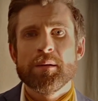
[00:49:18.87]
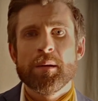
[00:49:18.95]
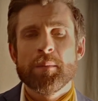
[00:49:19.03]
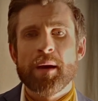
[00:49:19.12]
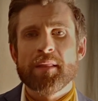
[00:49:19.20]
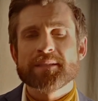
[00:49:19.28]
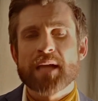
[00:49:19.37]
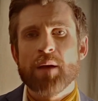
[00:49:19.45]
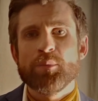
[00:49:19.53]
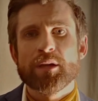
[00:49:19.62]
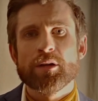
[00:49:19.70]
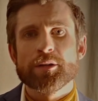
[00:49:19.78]
By the time
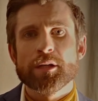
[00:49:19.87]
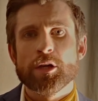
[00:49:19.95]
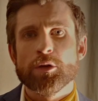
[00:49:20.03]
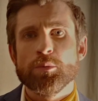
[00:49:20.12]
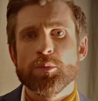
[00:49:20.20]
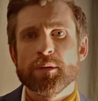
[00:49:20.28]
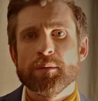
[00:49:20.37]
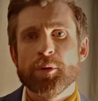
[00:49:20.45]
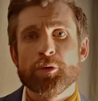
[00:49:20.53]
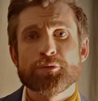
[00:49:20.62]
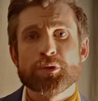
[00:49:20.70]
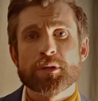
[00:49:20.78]
we got home, we
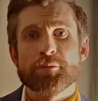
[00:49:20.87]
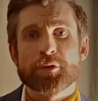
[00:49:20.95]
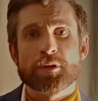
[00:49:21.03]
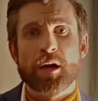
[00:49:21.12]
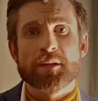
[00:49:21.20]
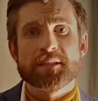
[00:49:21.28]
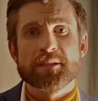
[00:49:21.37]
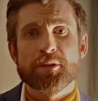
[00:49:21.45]
both took it for granted